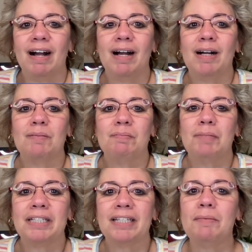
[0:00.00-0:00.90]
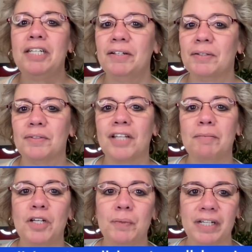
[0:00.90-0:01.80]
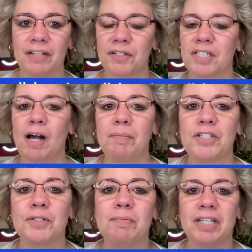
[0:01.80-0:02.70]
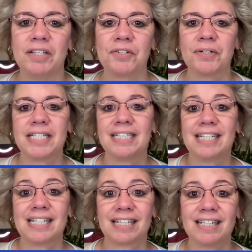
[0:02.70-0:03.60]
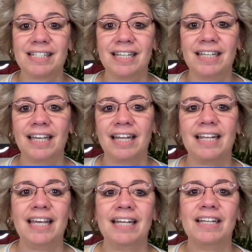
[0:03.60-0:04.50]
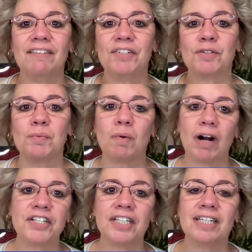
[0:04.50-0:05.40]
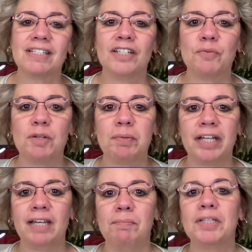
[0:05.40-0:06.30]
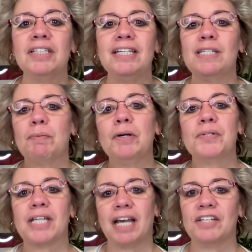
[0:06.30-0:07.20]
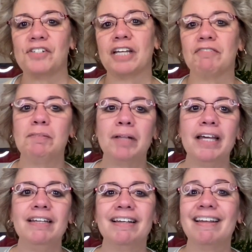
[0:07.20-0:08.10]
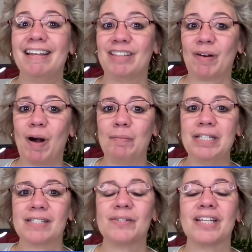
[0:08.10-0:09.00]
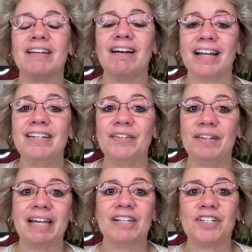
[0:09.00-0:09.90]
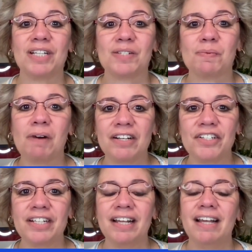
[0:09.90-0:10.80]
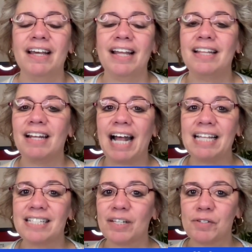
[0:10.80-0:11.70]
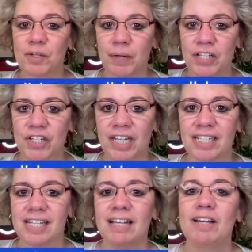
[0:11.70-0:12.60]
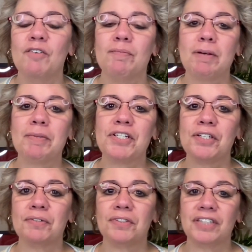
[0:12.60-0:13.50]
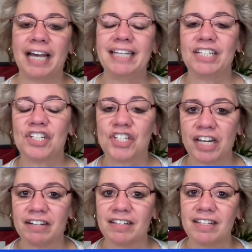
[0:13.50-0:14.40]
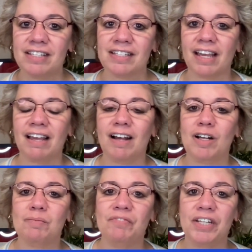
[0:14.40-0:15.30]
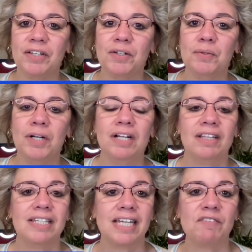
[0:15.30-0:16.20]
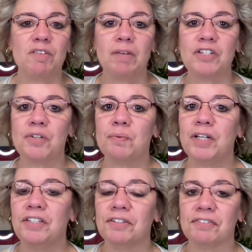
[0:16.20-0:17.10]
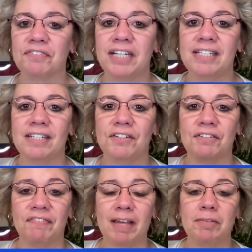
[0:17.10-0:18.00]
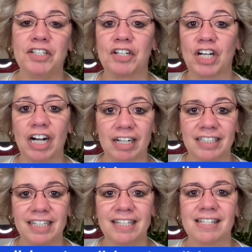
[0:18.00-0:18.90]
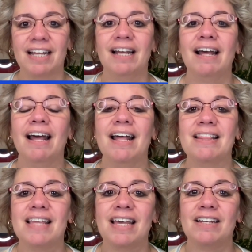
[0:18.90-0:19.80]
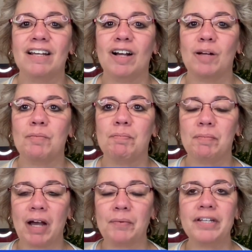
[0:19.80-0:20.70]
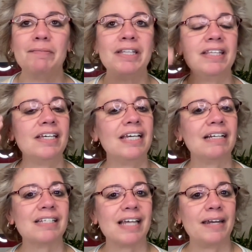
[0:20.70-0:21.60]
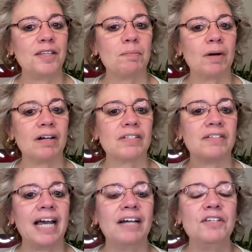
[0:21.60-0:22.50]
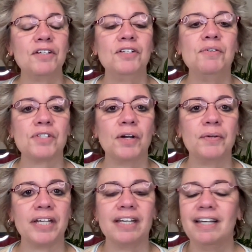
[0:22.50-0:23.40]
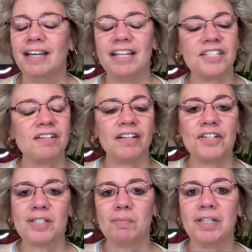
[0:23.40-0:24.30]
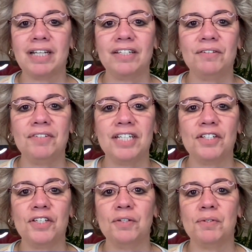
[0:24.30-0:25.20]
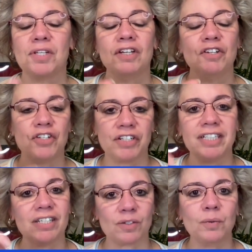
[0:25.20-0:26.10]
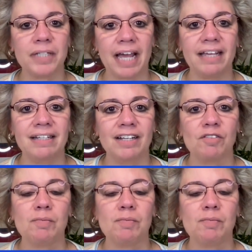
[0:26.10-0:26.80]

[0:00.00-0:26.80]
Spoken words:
But let me know what other topics you would be interested in discussing. And again, if you're watching this on the replay, please post #replay in the comments so that I know you had a chance to watch it, and then ask those questions. Remember to like and share this video, this information with your friends and your family, your colleagues. And then I'm going to be thinking outside of the box on how you could use coding. It's not just something that you need to use during the school day.